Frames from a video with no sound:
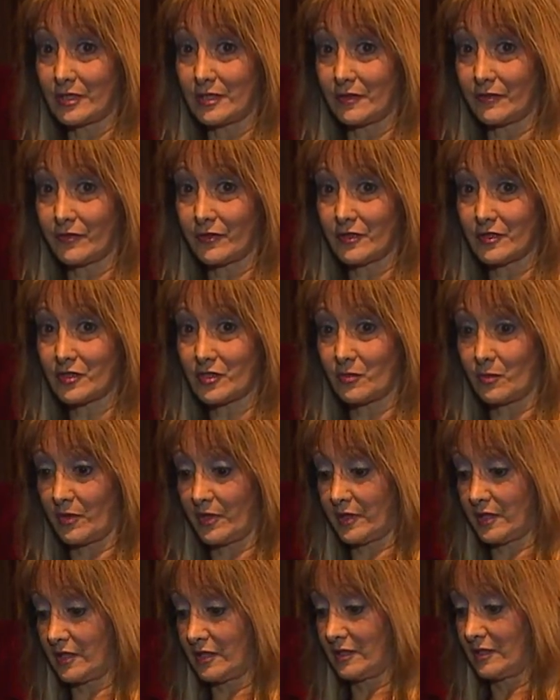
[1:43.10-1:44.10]
difference
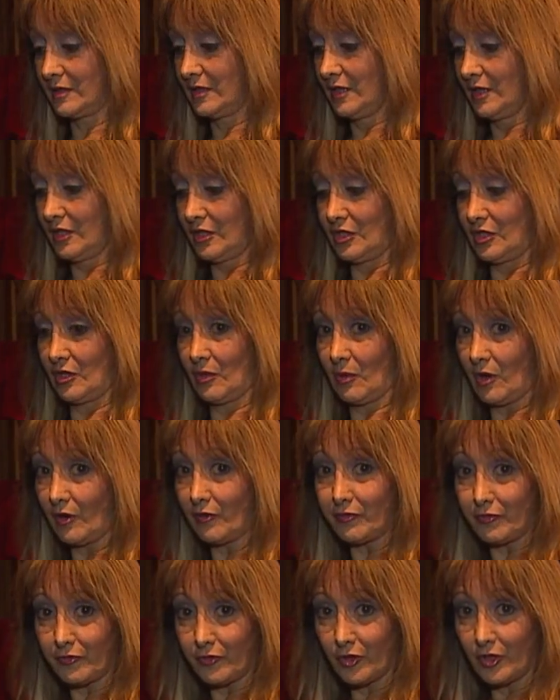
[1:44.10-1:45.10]
within, you know, a
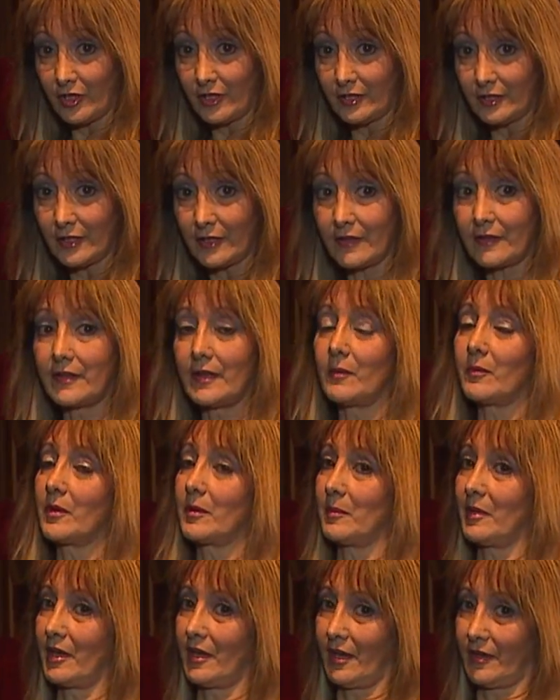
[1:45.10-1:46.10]
foot, then we
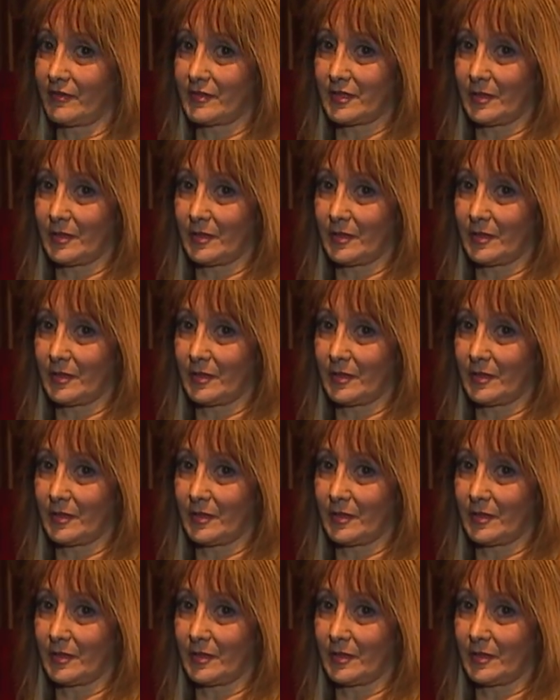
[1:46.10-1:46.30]
may have